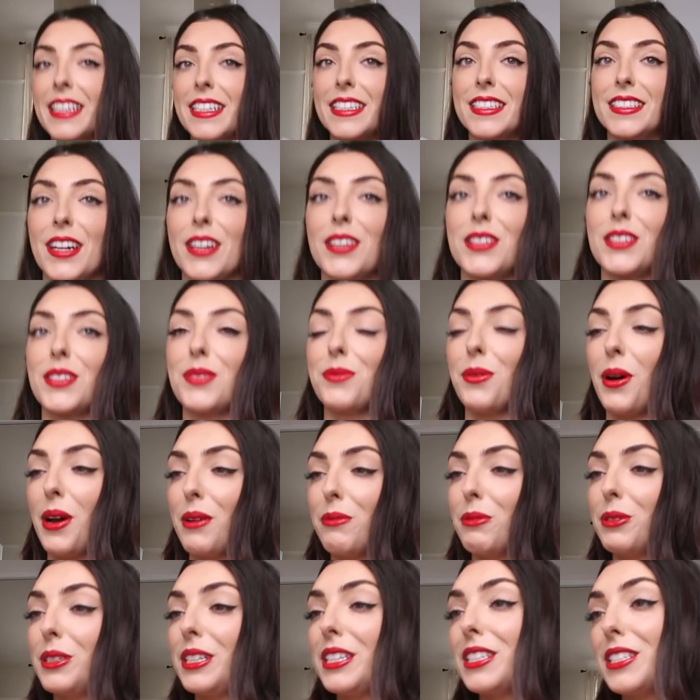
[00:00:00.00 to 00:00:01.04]
it does what I
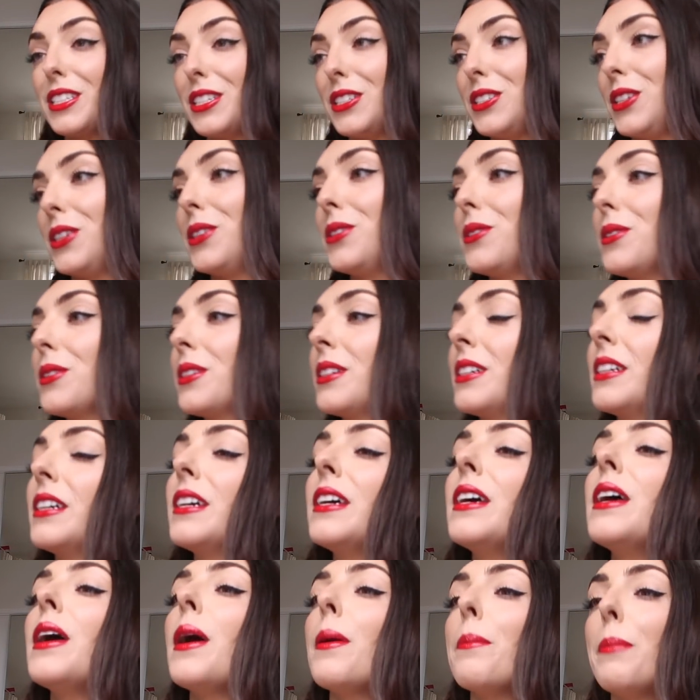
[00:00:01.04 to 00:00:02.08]
want it to do.
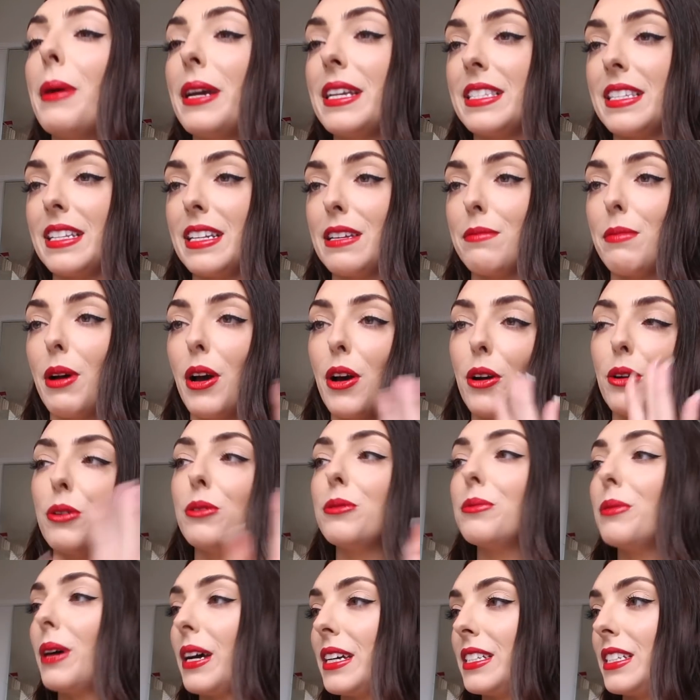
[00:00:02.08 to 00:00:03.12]
And basically, my
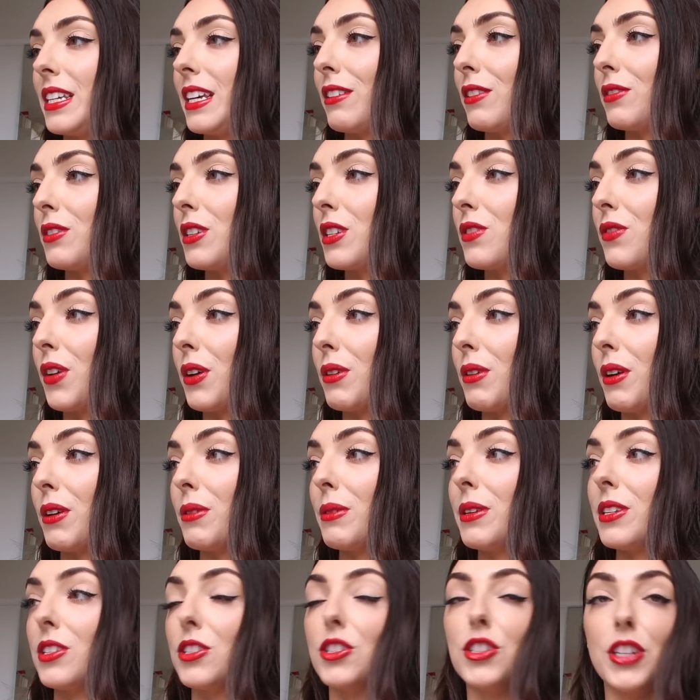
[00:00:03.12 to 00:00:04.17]
whole idea of this photo
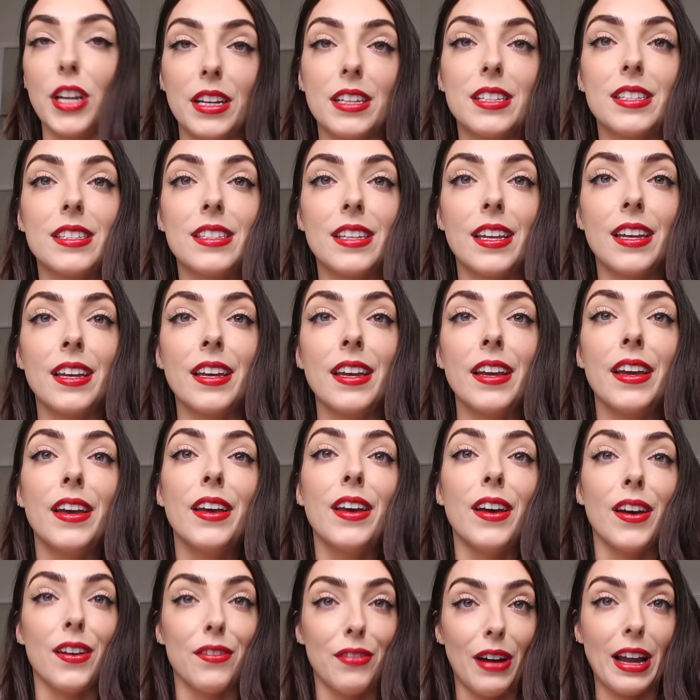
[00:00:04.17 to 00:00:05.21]
is just
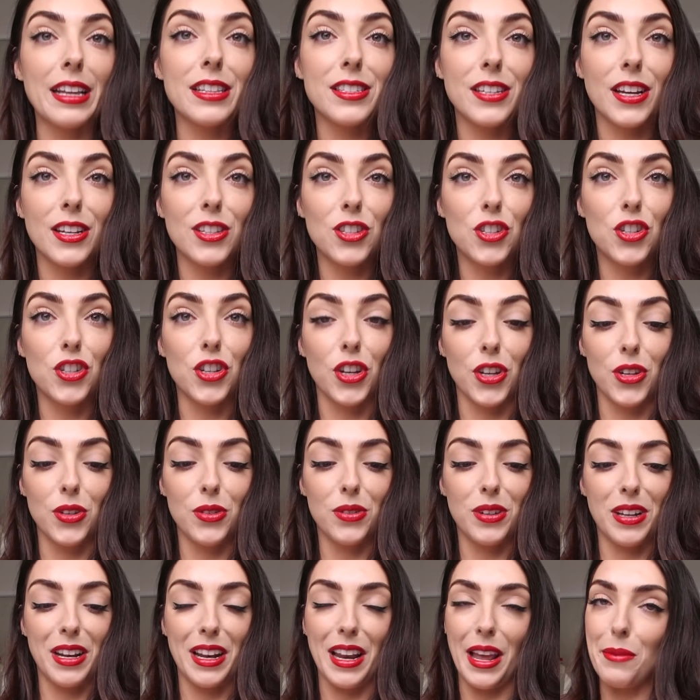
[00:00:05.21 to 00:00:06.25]
a Valentine's
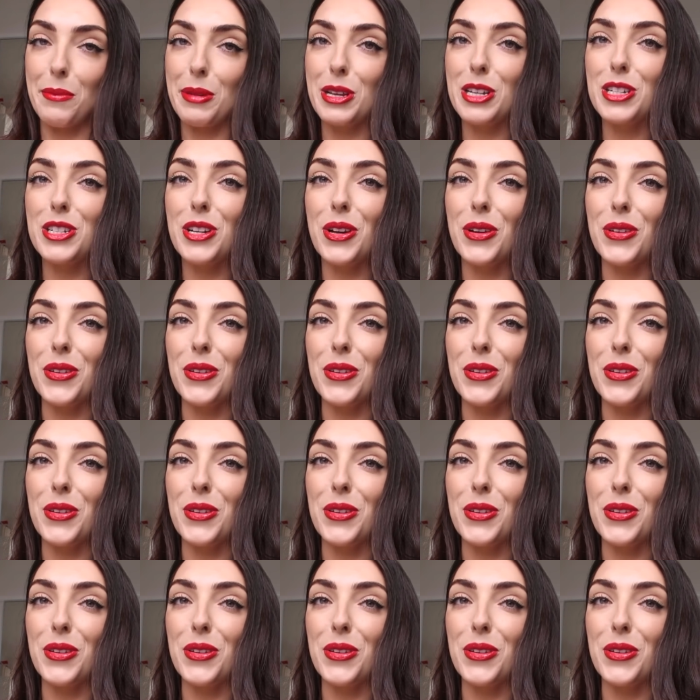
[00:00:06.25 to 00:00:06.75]
shoot, and let me show